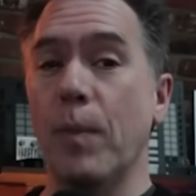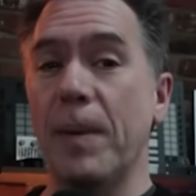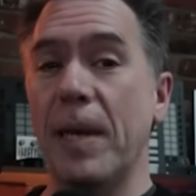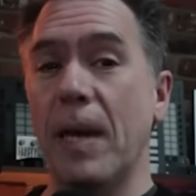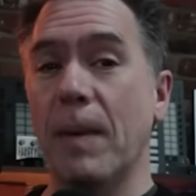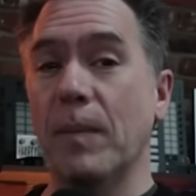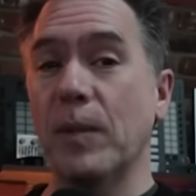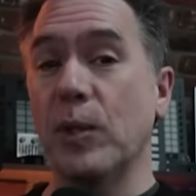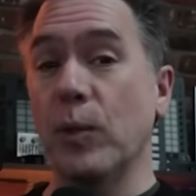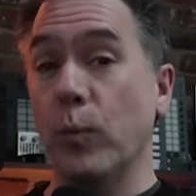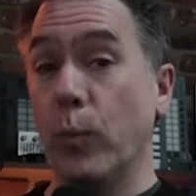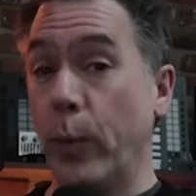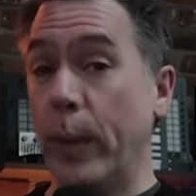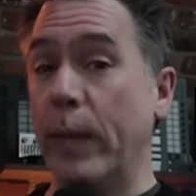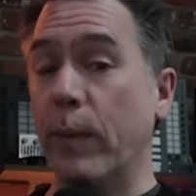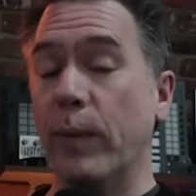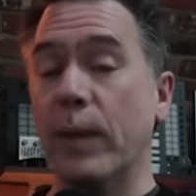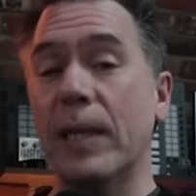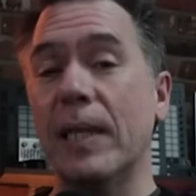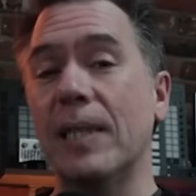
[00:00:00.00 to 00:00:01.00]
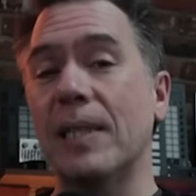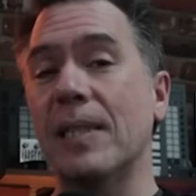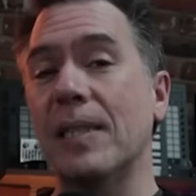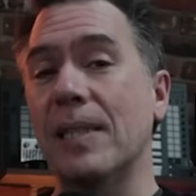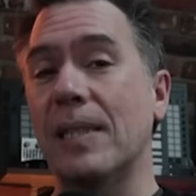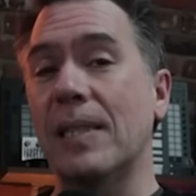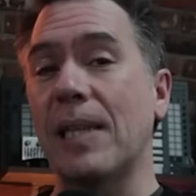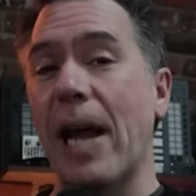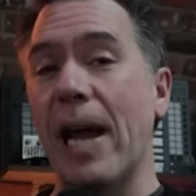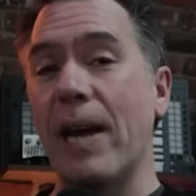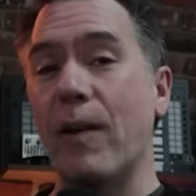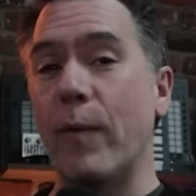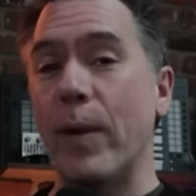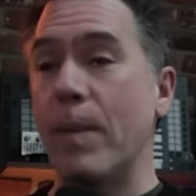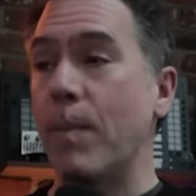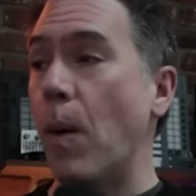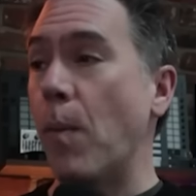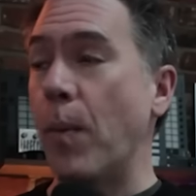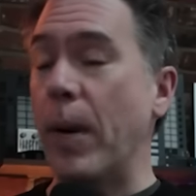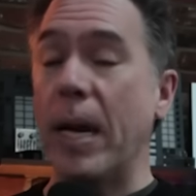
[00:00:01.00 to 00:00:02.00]
will be able to re release
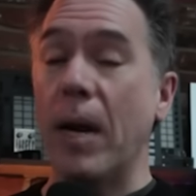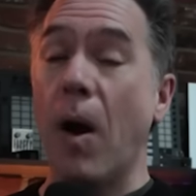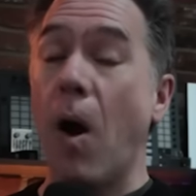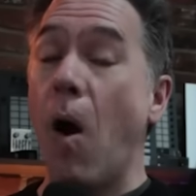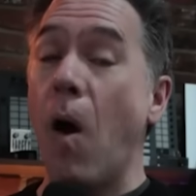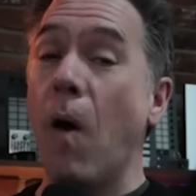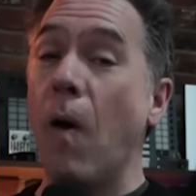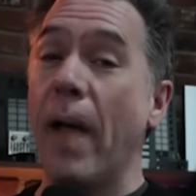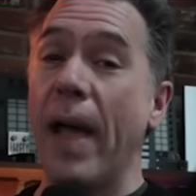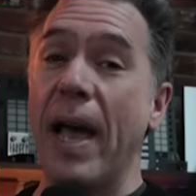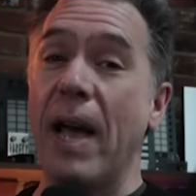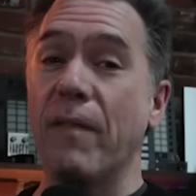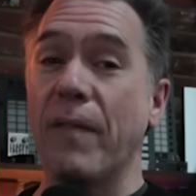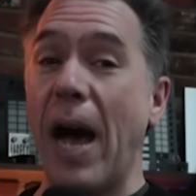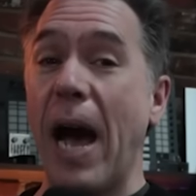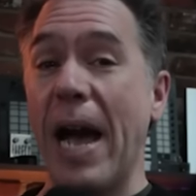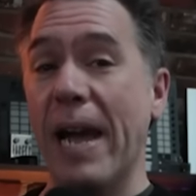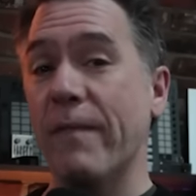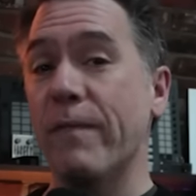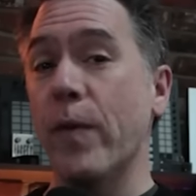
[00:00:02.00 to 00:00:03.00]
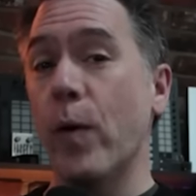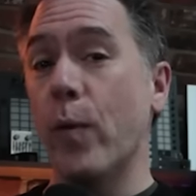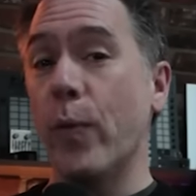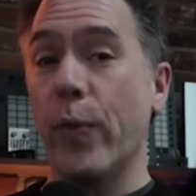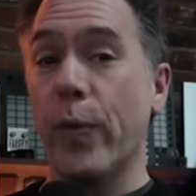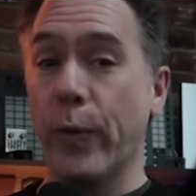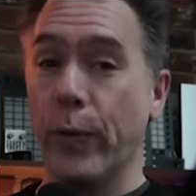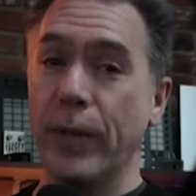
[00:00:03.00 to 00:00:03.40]
Skyrim when we all have iPhone